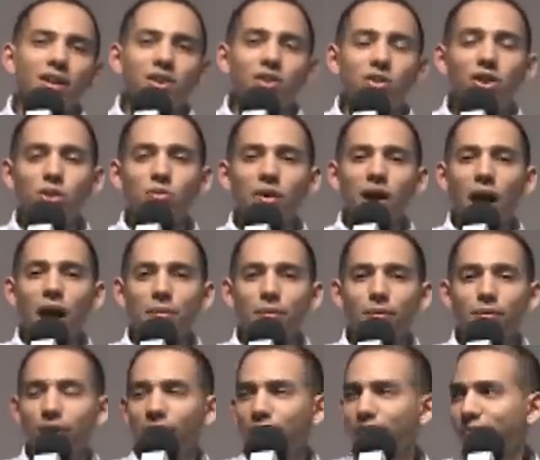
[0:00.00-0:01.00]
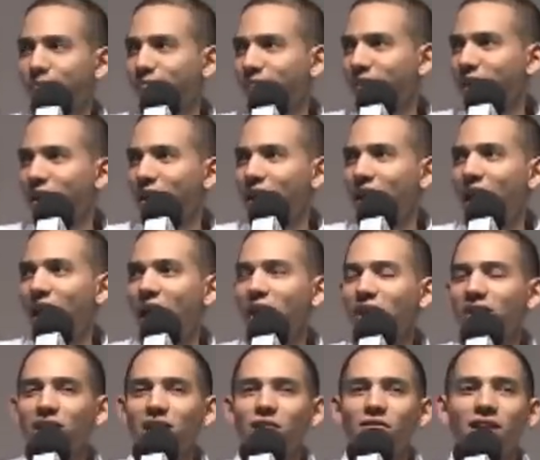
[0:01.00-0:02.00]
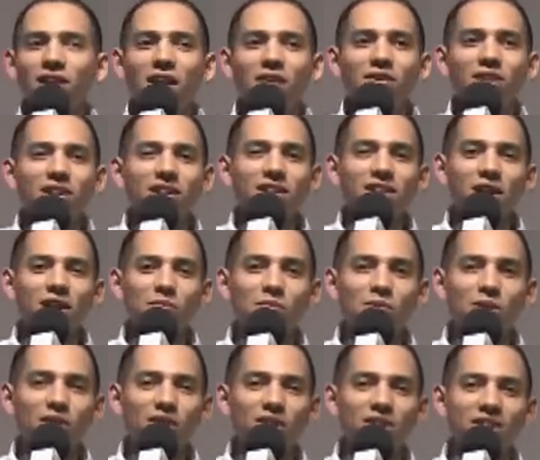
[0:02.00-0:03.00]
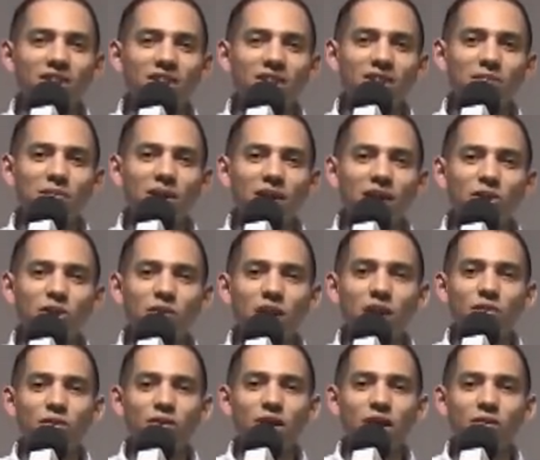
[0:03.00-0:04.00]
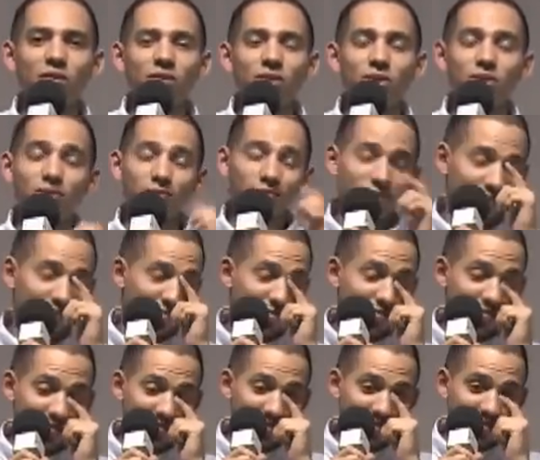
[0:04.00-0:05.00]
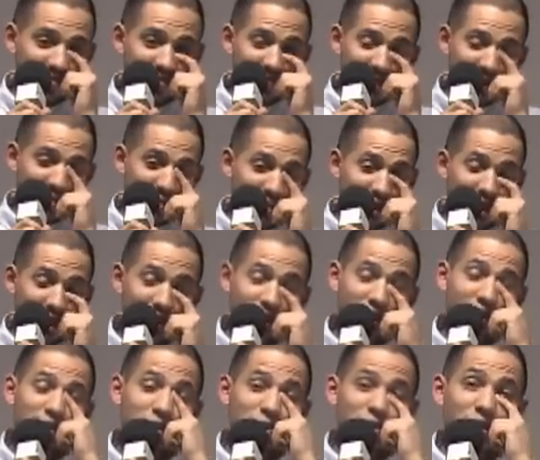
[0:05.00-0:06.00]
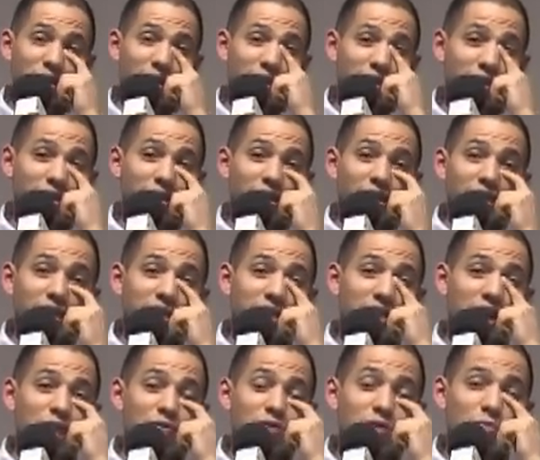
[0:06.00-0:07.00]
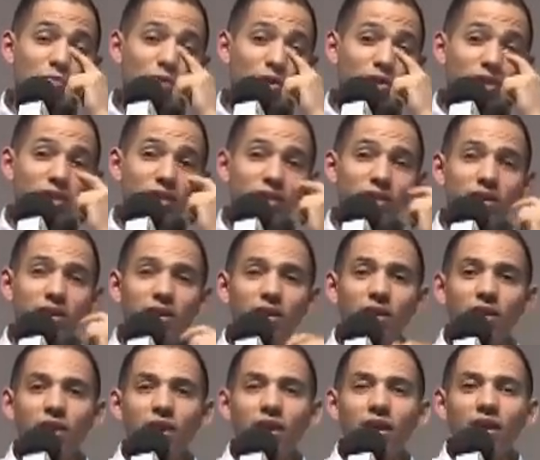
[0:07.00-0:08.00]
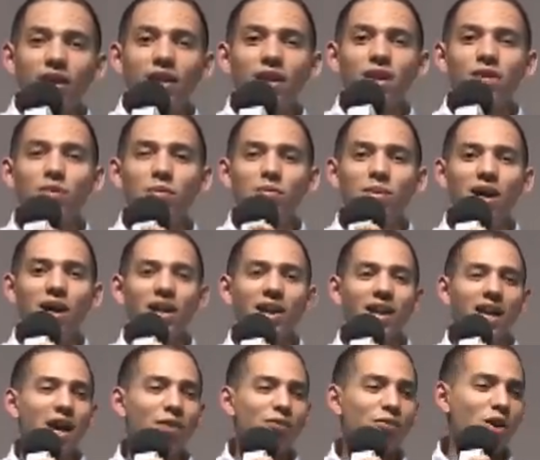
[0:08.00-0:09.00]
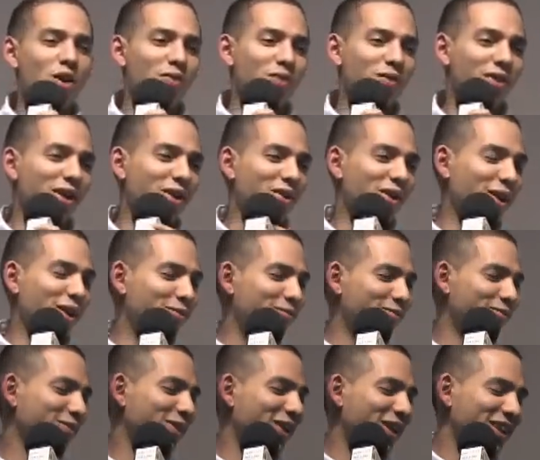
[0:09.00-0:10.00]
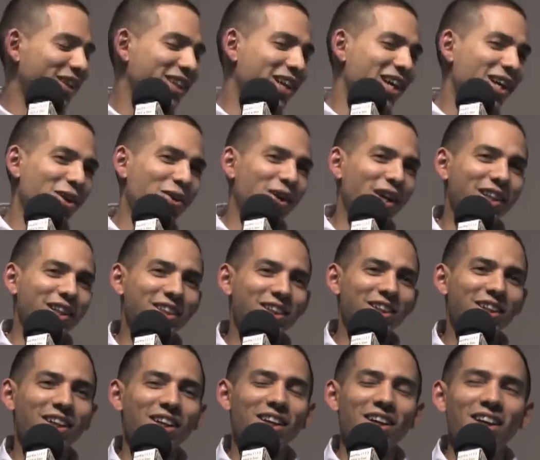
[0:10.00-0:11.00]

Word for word: So this is what happened, right? I used to live in an area in the South Bronx by Stratford Avenue, by the 6th train, Soundview Morrison. Live a block and a half off of there, right? It's kind of crazy.